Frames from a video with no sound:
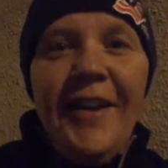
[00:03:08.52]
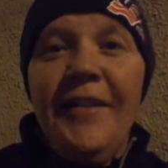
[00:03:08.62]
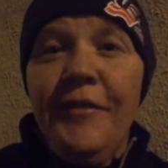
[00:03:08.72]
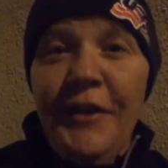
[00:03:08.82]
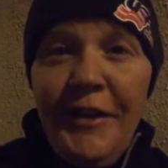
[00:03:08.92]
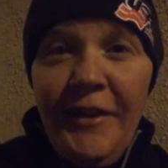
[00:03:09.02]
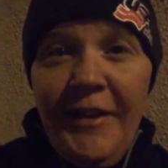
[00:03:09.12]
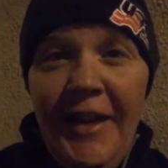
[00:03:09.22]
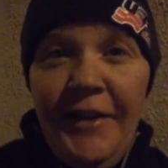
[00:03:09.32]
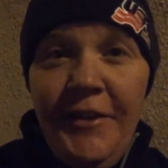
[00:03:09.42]
I have written the
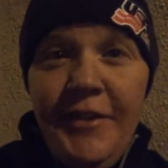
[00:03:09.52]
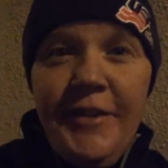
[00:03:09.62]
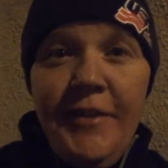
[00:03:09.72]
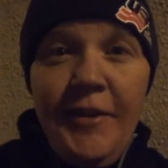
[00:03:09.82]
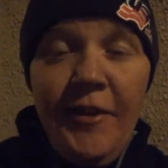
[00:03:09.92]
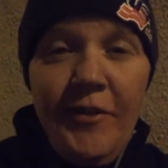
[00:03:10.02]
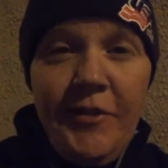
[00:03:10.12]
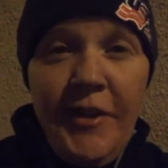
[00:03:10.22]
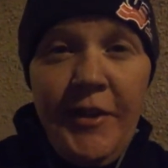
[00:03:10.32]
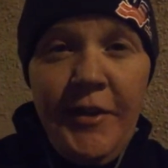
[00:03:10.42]
letters. They're all
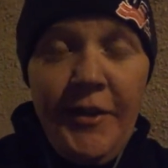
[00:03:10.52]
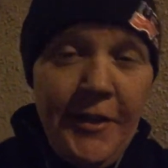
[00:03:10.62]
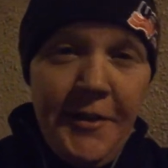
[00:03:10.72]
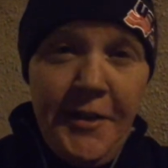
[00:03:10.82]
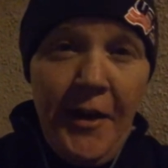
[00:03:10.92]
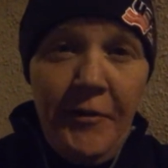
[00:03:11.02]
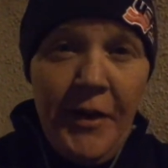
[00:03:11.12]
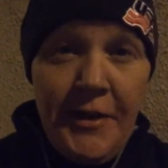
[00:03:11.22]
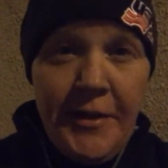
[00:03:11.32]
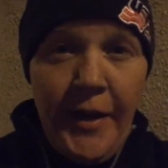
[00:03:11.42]
done. It's now
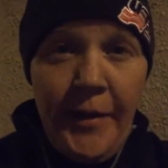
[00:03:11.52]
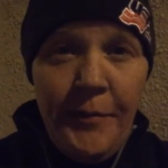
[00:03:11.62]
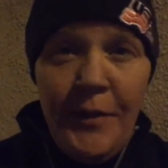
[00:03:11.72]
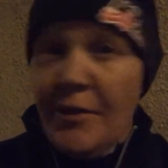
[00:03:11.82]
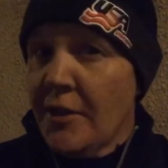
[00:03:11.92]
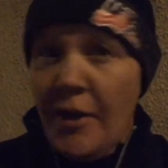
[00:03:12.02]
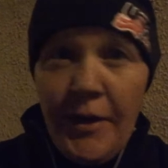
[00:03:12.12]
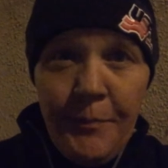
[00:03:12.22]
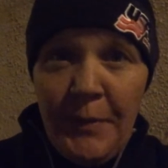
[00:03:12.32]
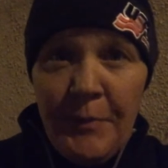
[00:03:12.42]
nighttime. There's a lot
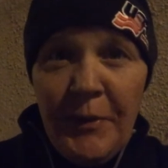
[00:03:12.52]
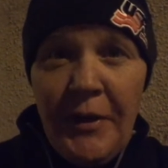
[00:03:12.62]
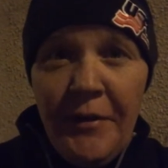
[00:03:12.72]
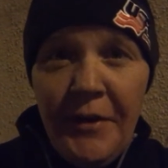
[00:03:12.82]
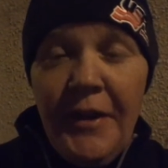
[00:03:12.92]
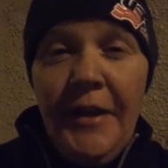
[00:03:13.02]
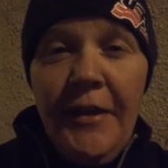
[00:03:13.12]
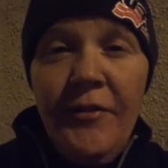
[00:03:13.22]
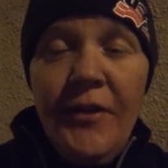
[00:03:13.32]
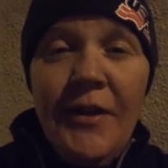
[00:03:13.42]
of people out right
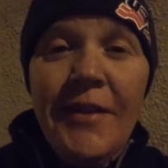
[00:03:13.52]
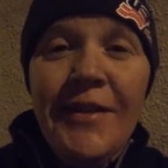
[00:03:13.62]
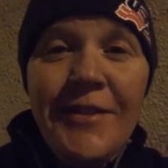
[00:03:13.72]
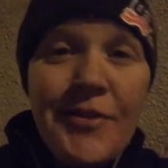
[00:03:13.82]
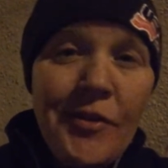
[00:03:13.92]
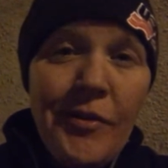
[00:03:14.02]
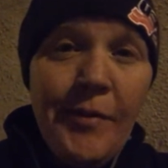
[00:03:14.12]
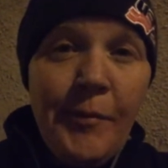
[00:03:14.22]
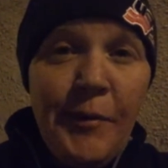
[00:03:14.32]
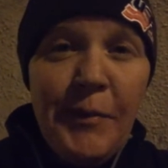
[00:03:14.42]
now, so
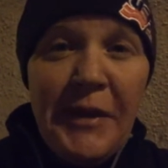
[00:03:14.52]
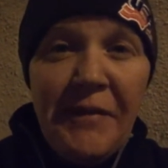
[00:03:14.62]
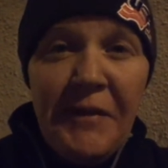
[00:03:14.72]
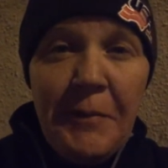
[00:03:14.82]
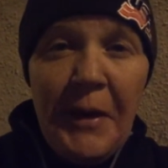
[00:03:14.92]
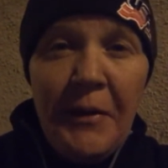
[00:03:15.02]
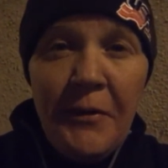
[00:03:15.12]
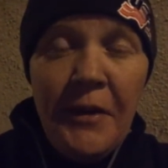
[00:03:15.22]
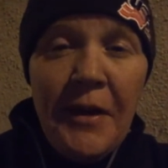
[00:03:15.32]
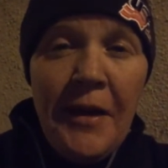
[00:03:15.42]
I'm gonna be giving them out.
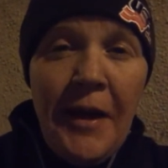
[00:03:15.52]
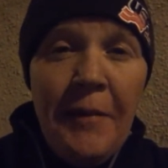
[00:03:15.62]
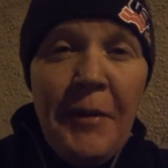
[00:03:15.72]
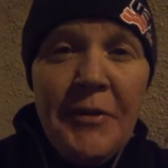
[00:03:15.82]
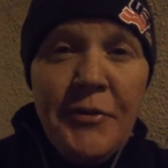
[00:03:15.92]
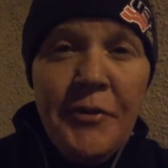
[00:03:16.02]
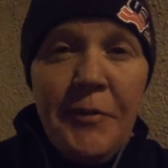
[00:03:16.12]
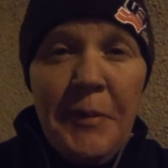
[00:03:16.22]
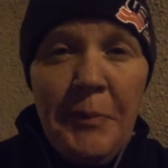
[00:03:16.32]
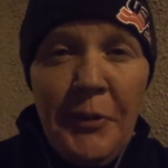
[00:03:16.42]
I'm also gonna
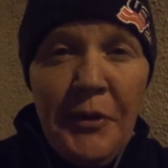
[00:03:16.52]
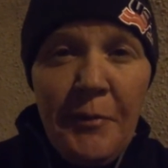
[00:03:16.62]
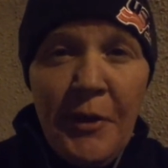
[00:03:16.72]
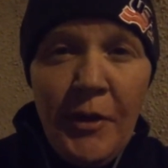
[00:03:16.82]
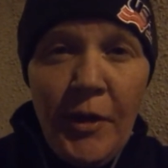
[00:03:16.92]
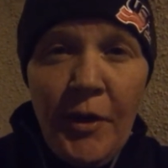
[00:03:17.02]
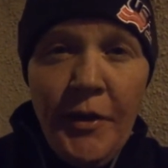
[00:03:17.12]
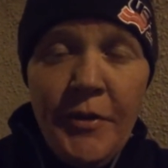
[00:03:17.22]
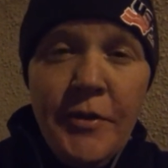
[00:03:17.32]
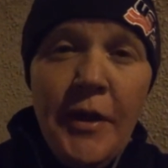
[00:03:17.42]
be putting them on
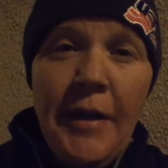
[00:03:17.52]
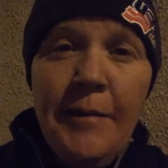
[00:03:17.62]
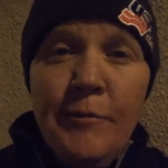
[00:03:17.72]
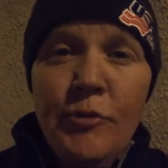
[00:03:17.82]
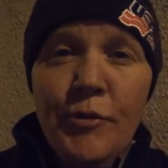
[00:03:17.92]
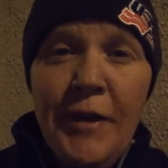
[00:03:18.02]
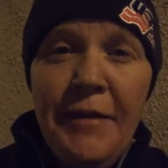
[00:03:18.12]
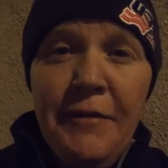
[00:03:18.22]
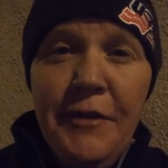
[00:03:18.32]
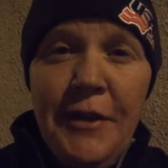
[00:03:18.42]
cars. I'm
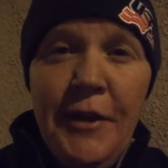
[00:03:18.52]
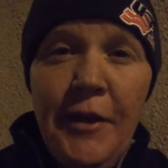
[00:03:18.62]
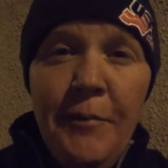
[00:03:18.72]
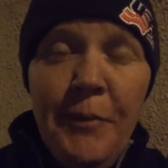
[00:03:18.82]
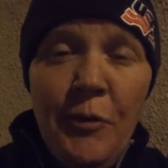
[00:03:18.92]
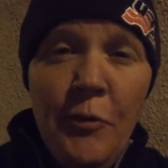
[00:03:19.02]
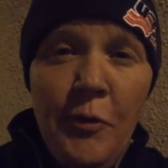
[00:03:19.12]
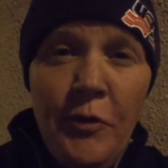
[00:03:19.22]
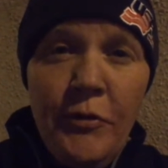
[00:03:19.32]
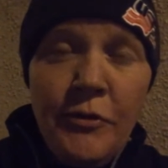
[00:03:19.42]
traveling up
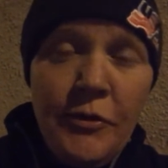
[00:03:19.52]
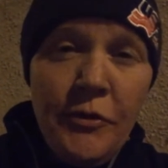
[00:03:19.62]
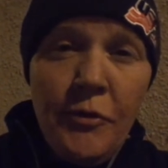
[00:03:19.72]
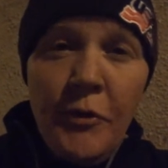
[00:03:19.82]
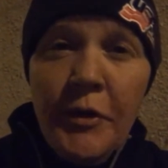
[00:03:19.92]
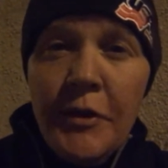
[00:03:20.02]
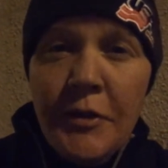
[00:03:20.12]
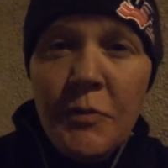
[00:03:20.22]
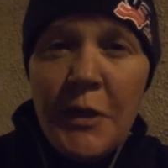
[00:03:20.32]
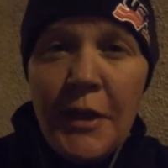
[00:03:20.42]
north to New York
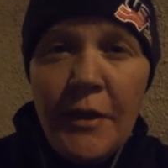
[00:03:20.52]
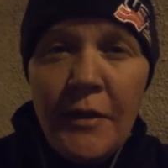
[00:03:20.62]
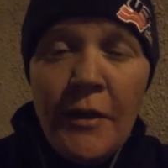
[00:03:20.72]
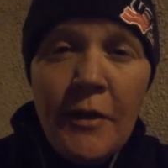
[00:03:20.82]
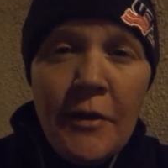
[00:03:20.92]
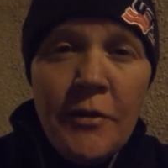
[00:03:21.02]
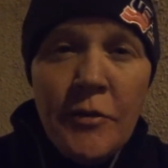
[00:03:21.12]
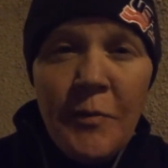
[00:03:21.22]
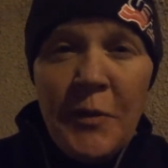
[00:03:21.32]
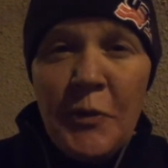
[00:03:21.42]
this weekend,
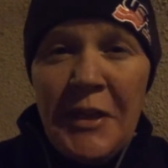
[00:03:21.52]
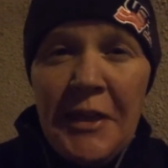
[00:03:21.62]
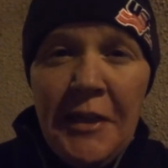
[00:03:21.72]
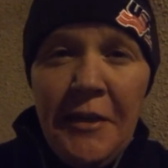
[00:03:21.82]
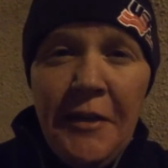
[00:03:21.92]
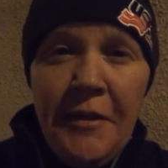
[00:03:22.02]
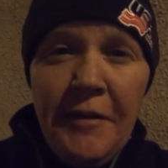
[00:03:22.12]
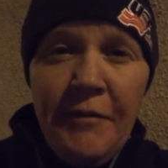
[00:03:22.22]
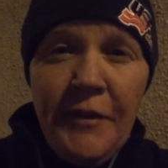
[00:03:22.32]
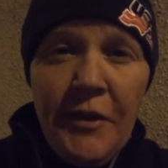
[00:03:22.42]
so between here
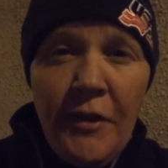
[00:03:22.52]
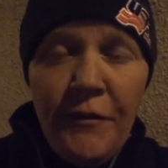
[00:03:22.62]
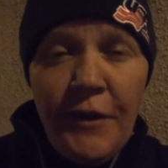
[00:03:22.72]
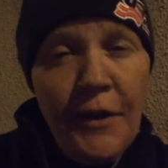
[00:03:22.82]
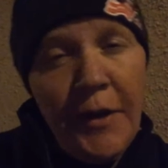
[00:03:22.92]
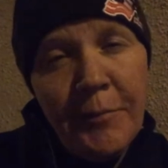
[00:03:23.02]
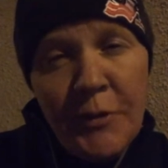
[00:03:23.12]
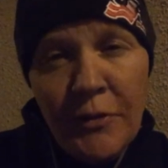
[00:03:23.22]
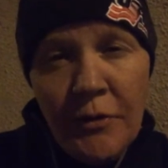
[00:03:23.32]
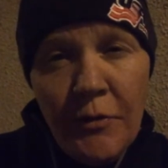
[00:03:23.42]
and Philadelphia up
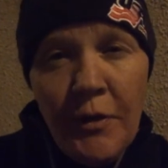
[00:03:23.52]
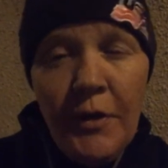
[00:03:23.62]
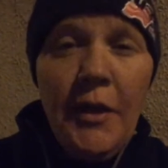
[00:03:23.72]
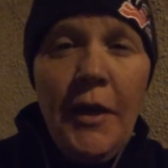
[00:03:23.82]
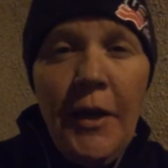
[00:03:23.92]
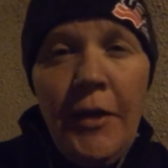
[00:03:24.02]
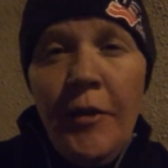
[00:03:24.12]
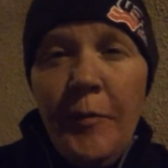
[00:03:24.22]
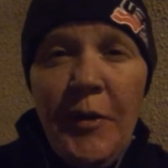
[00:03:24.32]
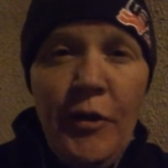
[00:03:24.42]
to New York,
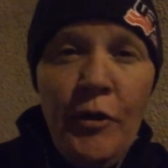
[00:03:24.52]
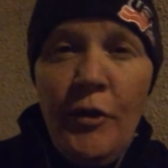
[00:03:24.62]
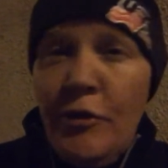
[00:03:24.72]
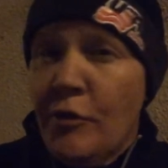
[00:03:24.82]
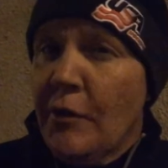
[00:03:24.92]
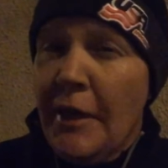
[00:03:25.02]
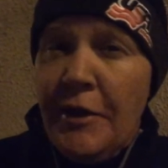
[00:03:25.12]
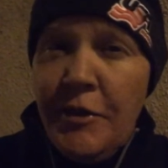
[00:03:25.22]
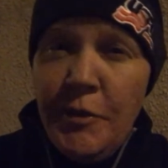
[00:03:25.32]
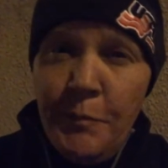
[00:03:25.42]
there'll be thirty-two
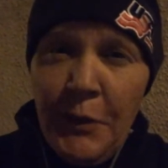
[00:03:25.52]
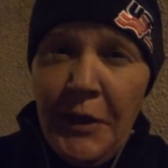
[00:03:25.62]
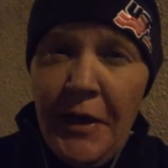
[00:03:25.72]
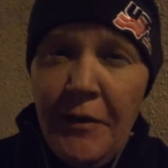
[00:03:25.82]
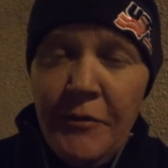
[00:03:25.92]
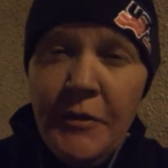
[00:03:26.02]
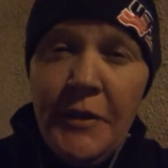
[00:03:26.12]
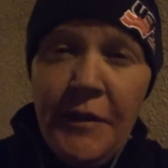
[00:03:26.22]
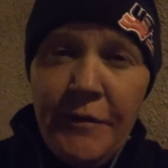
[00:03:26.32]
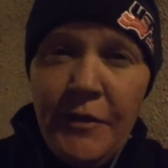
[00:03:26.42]
letters spread out to
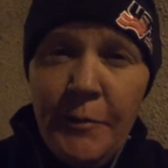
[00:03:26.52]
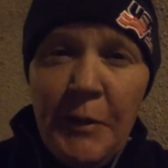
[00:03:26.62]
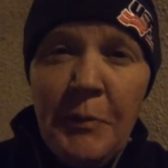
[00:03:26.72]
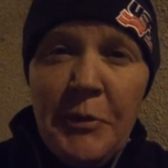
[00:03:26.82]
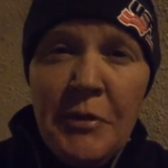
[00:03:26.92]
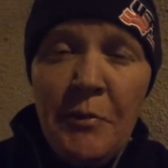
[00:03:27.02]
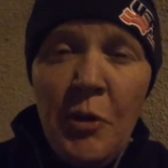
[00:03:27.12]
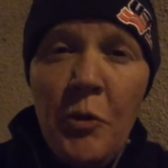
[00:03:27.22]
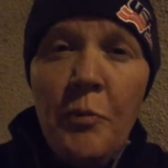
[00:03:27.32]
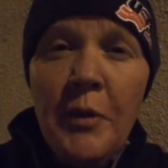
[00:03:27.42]
give some people some
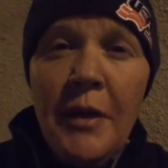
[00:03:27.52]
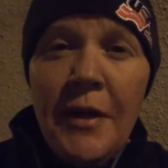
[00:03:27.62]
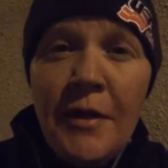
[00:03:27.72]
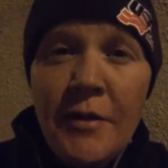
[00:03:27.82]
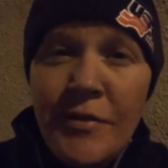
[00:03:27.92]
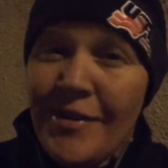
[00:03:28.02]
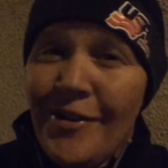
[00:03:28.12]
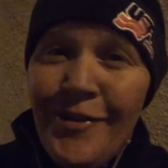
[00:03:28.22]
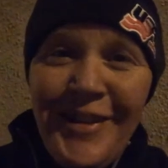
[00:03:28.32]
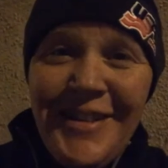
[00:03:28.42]
hope.
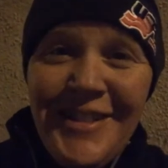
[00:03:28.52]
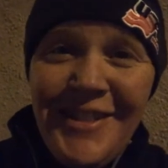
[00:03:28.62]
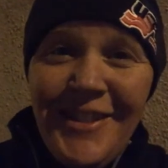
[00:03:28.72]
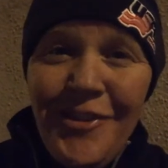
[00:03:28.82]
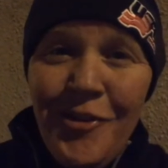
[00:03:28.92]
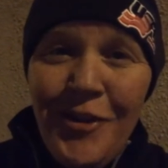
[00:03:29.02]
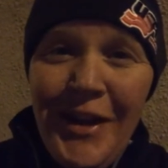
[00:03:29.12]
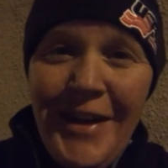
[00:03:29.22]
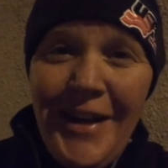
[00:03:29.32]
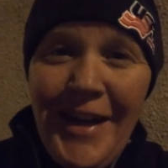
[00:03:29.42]
So this is gonna go
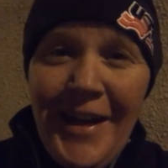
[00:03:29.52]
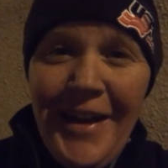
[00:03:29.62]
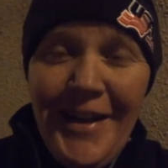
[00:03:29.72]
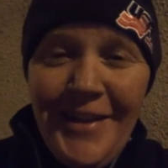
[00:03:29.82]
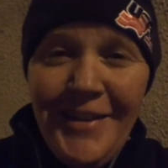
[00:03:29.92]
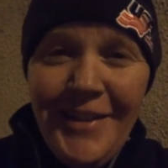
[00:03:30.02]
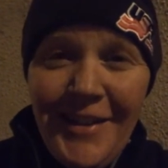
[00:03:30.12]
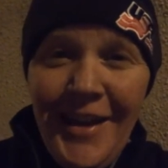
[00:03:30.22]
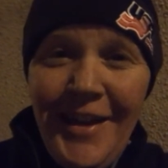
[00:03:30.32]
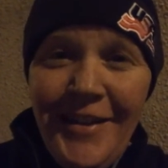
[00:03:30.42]
great, and
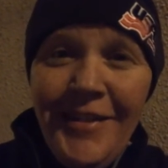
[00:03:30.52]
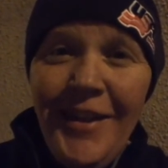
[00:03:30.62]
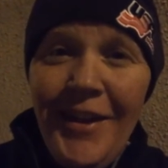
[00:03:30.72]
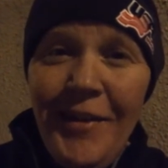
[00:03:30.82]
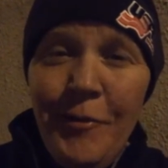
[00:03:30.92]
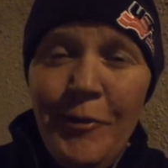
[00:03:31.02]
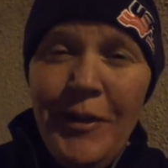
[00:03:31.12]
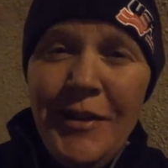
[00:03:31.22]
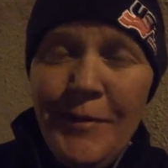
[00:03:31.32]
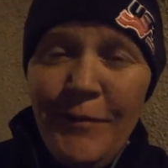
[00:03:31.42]
yeah, I will
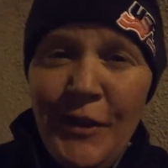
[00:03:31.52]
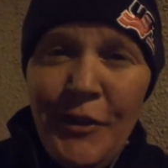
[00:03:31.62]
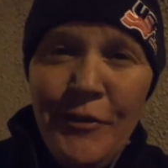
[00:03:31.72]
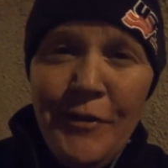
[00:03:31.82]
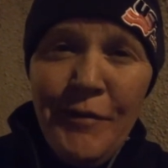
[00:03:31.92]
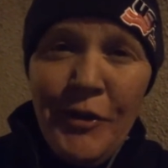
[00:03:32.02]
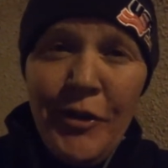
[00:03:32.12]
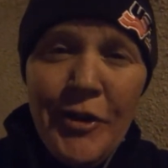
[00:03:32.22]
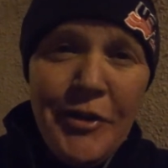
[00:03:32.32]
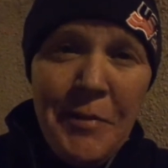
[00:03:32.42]
get some videos of the
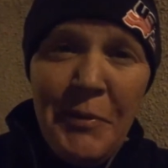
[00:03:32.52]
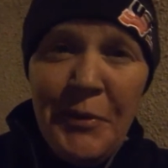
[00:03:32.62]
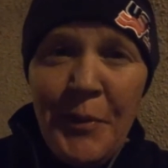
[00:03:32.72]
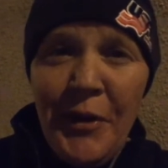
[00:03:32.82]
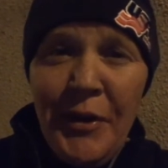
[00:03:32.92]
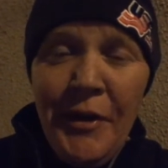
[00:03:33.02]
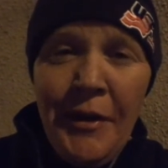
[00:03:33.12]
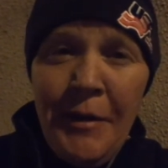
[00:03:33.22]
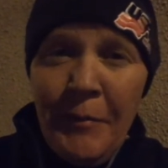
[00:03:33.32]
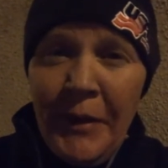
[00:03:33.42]
cars I put them on,
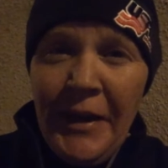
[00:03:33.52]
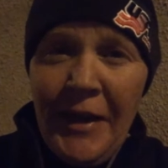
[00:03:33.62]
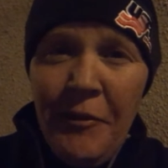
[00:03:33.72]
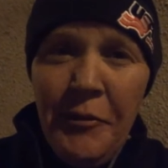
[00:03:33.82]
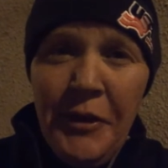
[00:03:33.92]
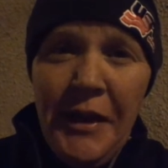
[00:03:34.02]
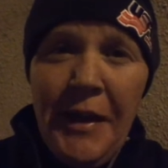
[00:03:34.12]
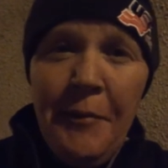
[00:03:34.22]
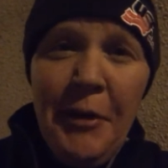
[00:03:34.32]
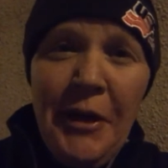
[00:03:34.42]
but I can't hold the
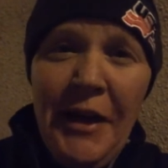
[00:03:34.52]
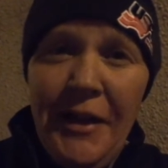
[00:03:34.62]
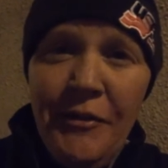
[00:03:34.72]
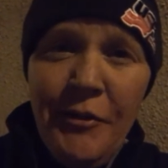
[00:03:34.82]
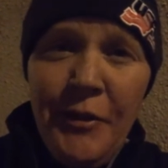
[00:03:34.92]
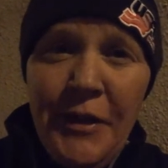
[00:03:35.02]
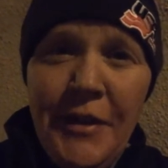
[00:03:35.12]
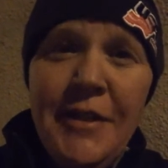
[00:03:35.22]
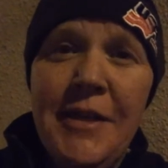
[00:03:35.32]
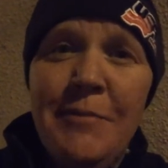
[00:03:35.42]
camera and do it at the
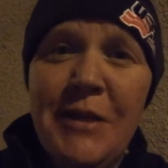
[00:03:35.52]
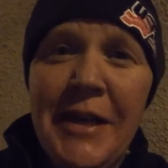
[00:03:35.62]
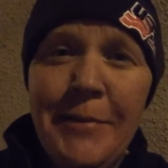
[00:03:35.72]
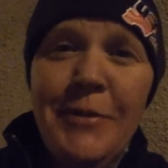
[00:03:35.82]
same time.